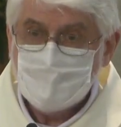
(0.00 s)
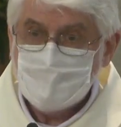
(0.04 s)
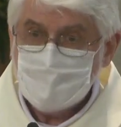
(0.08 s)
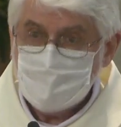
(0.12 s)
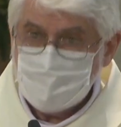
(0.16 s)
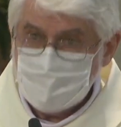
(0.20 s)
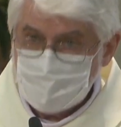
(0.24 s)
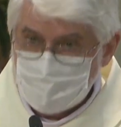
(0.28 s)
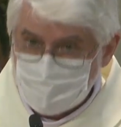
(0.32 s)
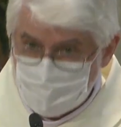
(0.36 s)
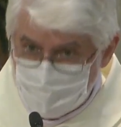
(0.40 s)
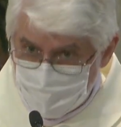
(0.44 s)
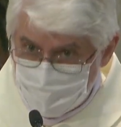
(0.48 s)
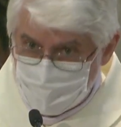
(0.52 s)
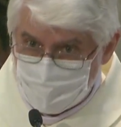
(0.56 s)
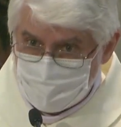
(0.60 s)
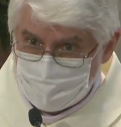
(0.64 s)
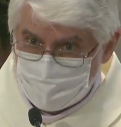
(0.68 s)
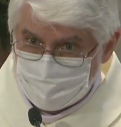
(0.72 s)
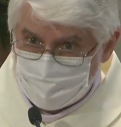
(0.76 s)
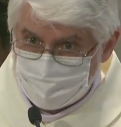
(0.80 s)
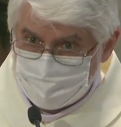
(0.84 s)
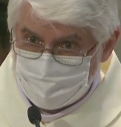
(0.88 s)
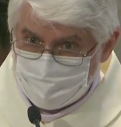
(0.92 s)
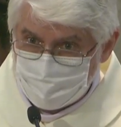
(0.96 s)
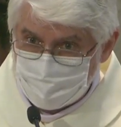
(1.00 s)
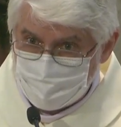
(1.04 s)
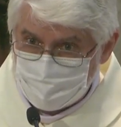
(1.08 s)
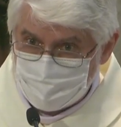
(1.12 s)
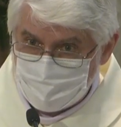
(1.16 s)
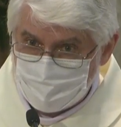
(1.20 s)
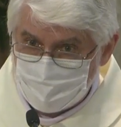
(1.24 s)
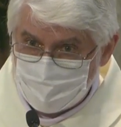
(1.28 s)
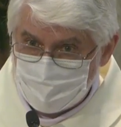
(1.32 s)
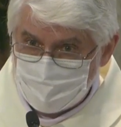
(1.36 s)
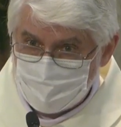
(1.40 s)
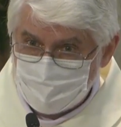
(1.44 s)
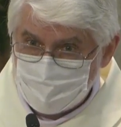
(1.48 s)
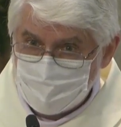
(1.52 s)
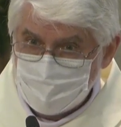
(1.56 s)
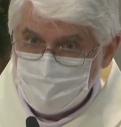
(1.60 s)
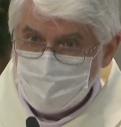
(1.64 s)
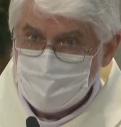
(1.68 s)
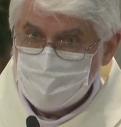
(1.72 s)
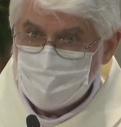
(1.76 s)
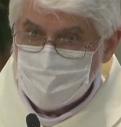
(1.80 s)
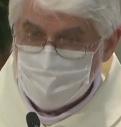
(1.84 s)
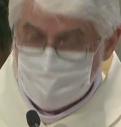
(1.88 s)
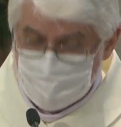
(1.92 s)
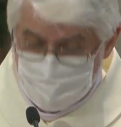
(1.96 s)
he lived,
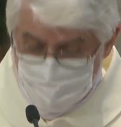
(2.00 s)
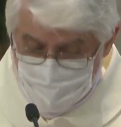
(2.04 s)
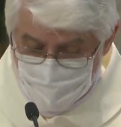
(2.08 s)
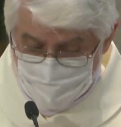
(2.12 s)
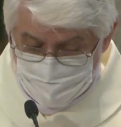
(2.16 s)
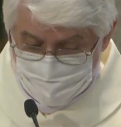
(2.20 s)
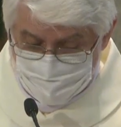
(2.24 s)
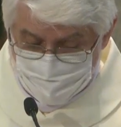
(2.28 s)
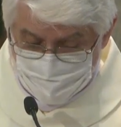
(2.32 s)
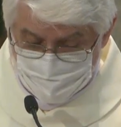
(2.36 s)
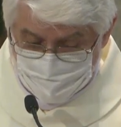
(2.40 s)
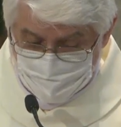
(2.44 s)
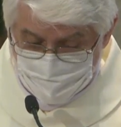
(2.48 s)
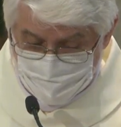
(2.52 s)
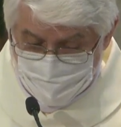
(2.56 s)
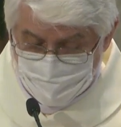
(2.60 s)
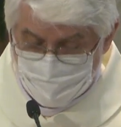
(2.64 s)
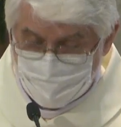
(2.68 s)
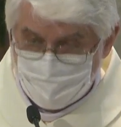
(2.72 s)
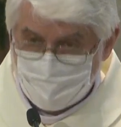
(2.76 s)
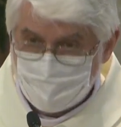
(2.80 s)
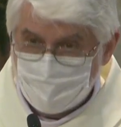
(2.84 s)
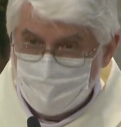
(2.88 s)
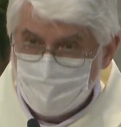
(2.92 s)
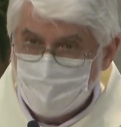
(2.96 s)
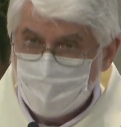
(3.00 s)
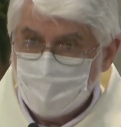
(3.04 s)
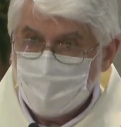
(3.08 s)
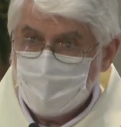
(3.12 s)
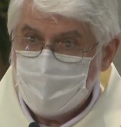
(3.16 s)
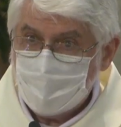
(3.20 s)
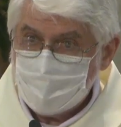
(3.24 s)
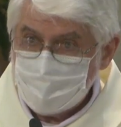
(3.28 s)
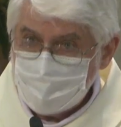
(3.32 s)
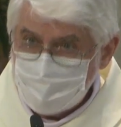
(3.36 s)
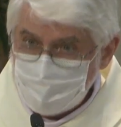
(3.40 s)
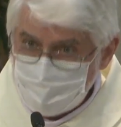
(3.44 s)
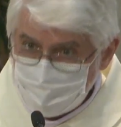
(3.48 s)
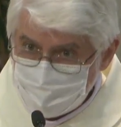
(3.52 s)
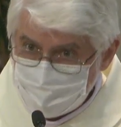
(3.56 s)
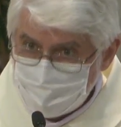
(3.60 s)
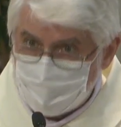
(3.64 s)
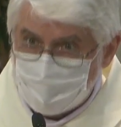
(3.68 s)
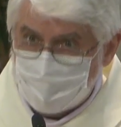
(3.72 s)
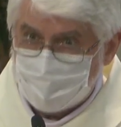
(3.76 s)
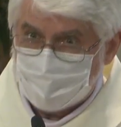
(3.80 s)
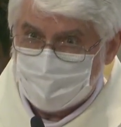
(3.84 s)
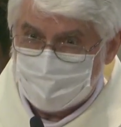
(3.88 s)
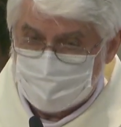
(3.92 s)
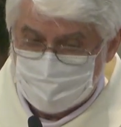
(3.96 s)
he suffered, and he
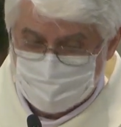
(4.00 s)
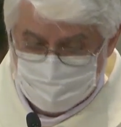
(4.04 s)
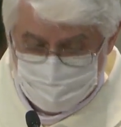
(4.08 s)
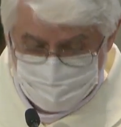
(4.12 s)
died.